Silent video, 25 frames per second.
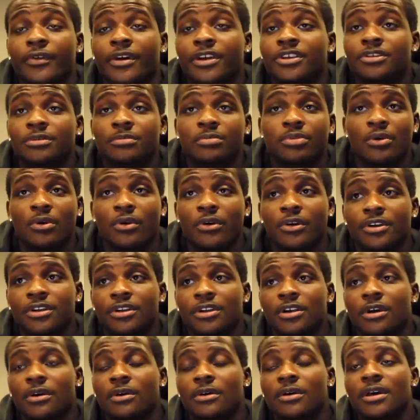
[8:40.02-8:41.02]
rich or poor.
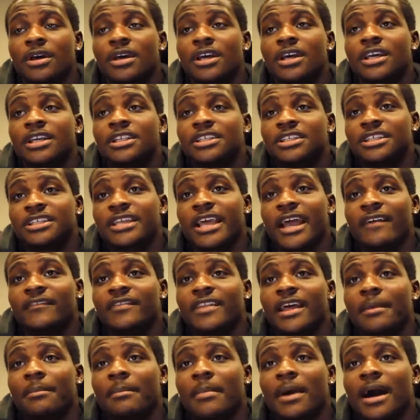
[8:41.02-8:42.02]
You know, just
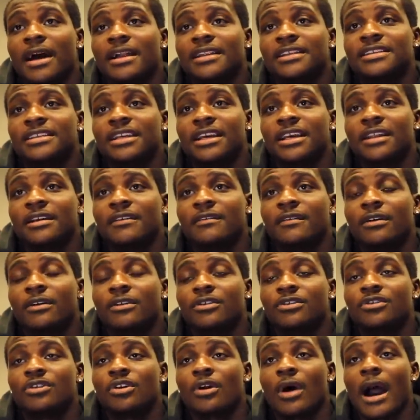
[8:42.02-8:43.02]
have that mindset of,
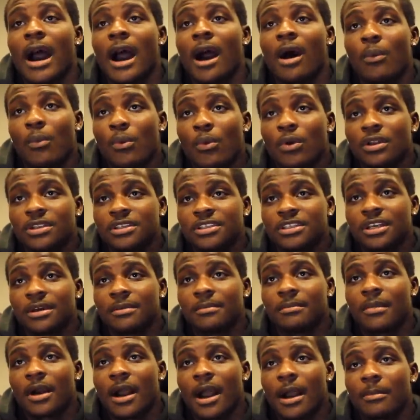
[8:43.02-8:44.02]
you know, I want
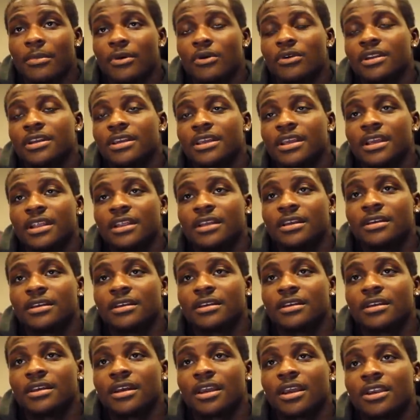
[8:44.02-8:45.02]
something, I'm going to get it.
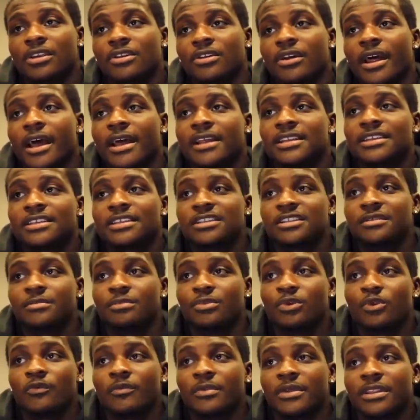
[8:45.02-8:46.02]
You know, that's just the
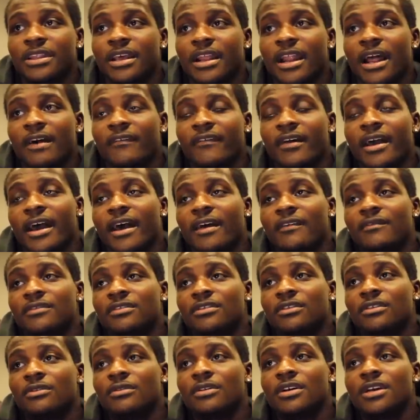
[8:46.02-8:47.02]
movement that I've had.
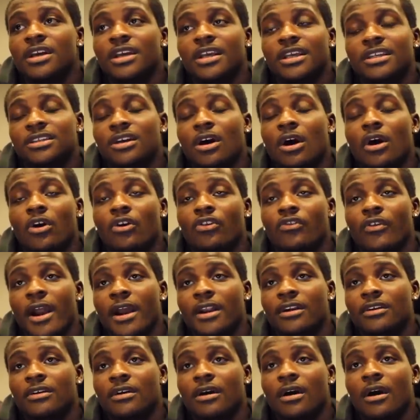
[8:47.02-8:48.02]
You know, it's called
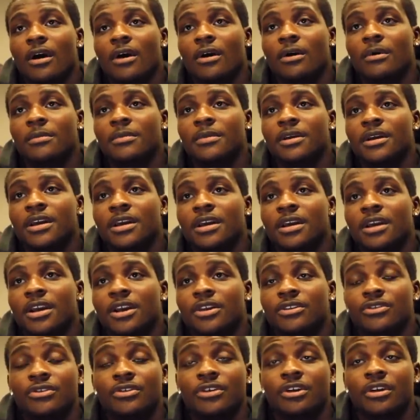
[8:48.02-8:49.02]
grind or go home.
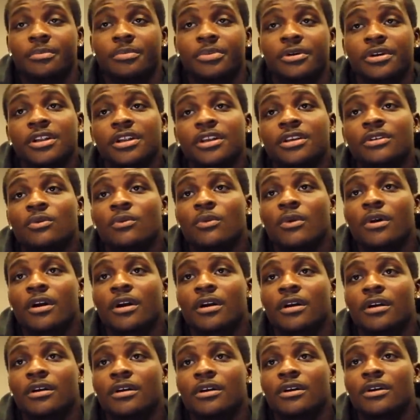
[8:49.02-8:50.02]
Either you're going to put in the
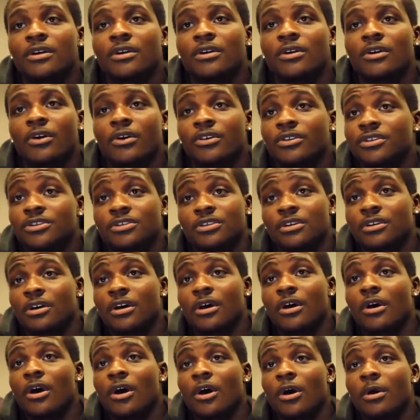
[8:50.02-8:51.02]
work, or you're just going
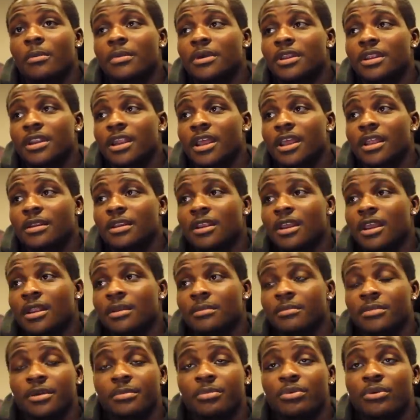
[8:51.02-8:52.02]
to go home
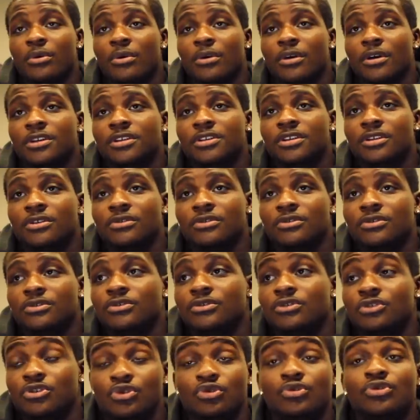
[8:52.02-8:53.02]
and be poor. So
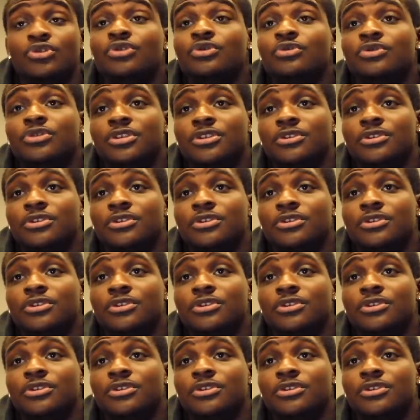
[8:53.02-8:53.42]
you